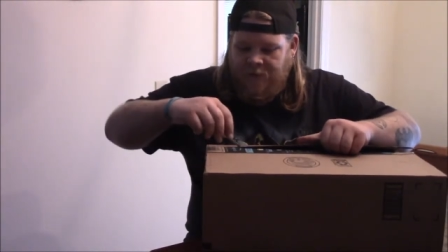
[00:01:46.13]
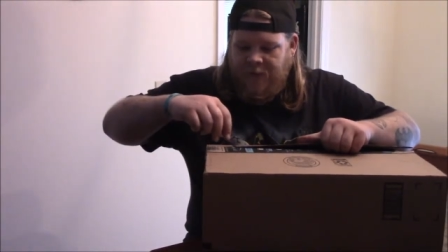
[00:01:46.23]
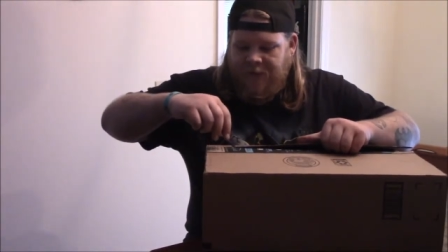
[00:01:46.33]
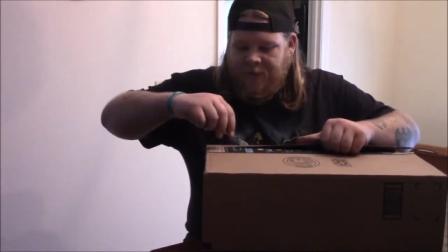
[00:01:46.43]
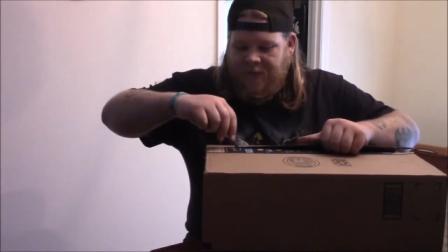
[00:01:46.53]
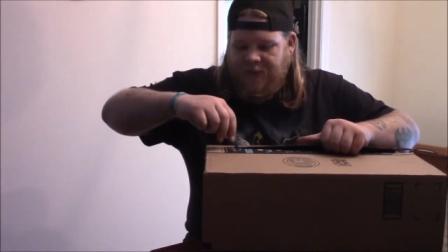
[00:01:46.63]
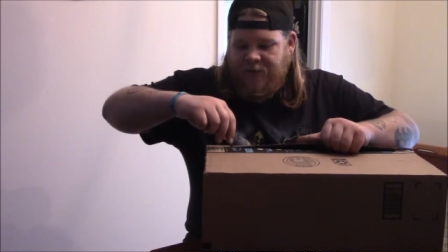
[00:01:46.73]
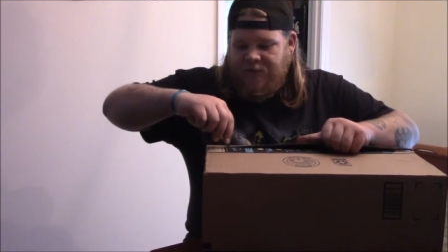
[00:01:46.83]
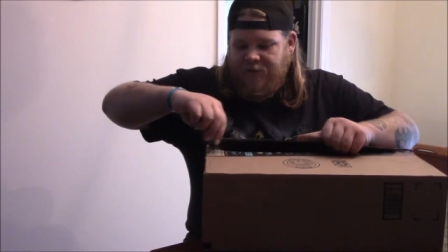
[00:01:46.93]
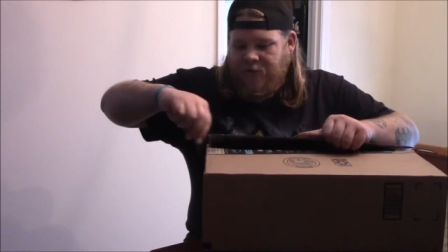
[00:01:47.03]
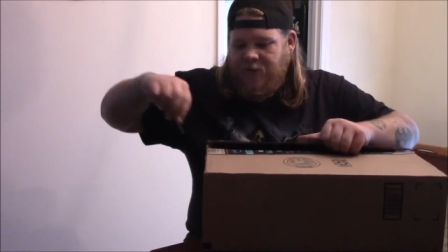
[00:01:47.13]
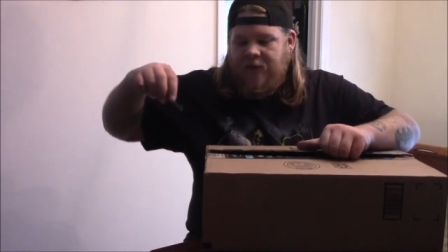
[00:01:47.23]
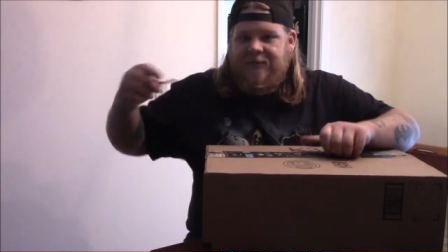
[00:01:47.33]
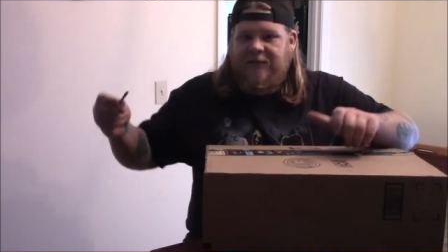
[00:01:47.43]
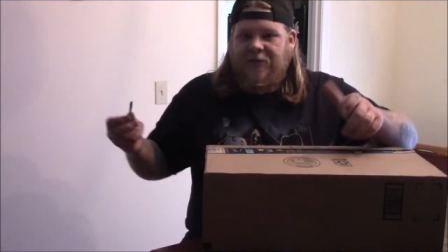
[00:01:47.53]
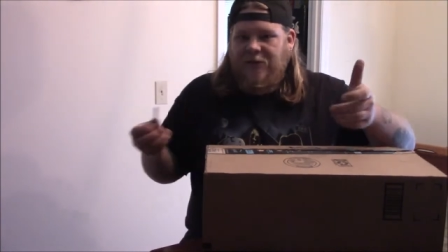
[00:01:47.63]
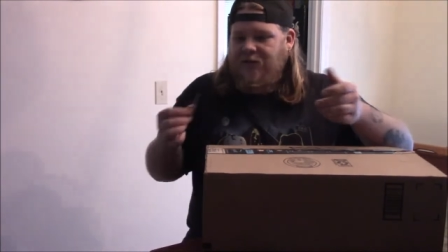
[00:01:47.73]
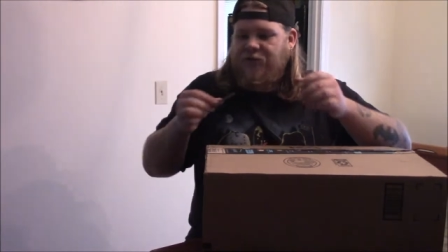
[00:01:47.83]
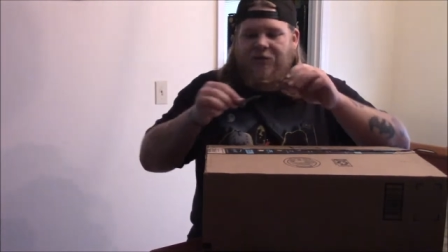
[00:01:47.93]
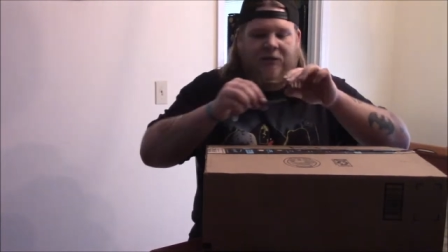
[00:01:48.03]
You know, it's mainly just for uh,
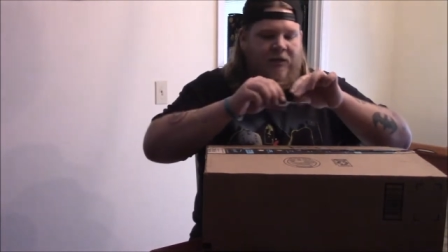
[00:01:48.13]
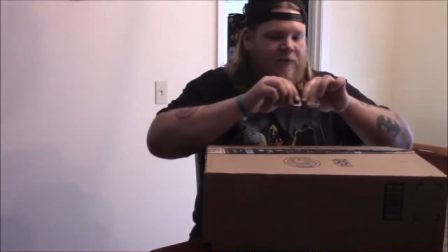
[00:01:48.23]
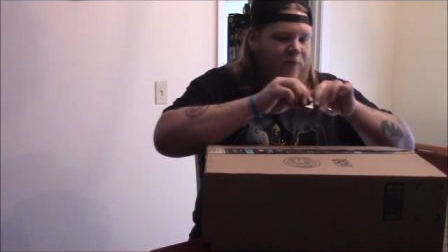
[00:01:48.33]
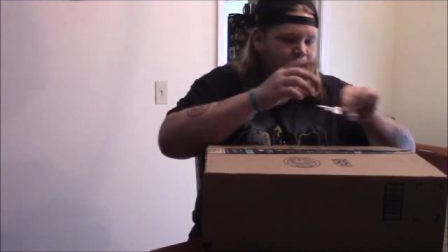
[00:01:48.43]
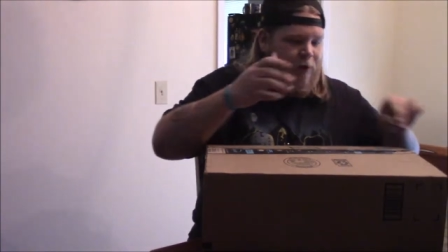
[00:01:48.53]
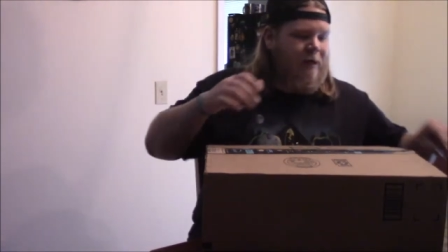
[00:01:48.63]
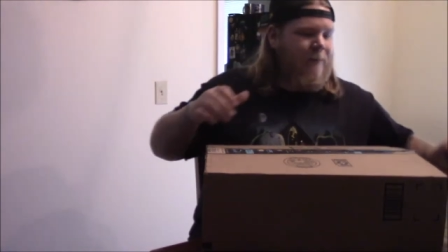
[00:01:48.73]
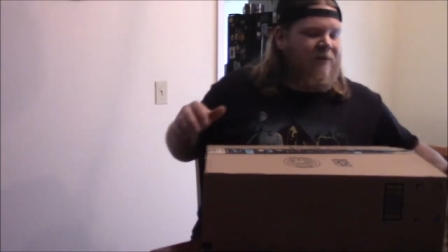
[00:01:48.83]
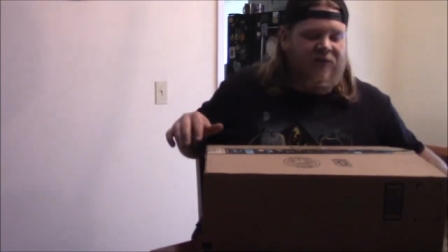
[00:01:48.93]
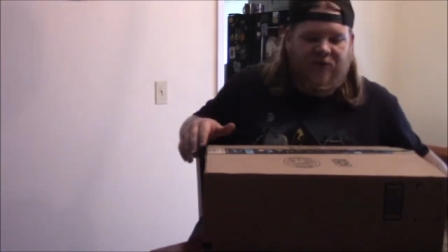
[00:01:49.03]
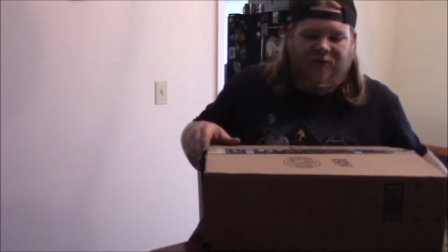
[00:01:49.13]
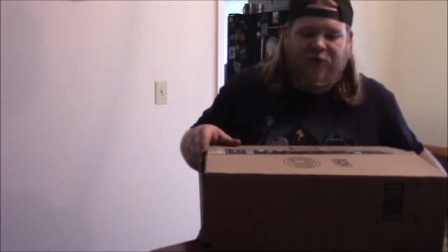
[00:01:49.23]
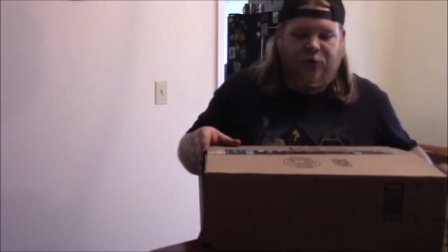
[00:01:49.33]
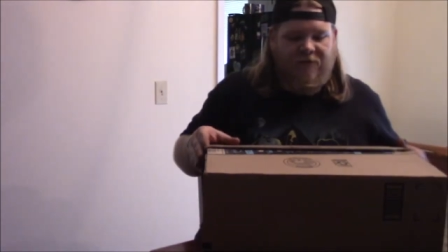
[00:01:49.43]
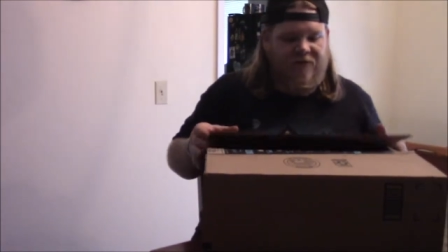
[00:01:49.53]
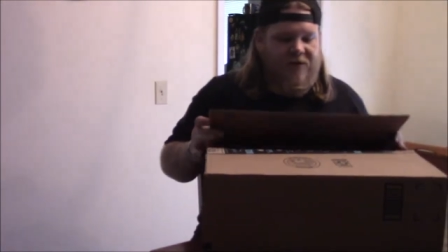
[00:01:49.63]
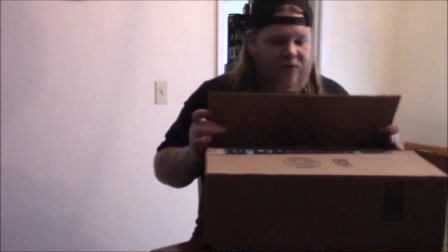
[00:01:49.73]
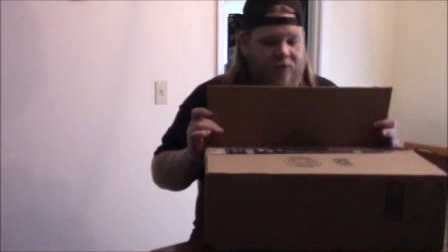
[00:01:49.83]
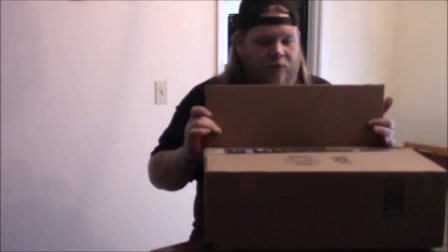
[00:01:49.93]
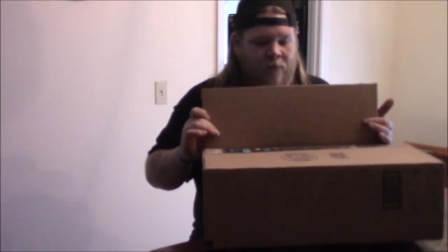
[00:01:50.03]
decoration and for prop and if I ever do a
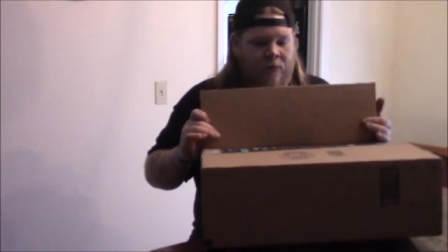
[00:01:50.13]
video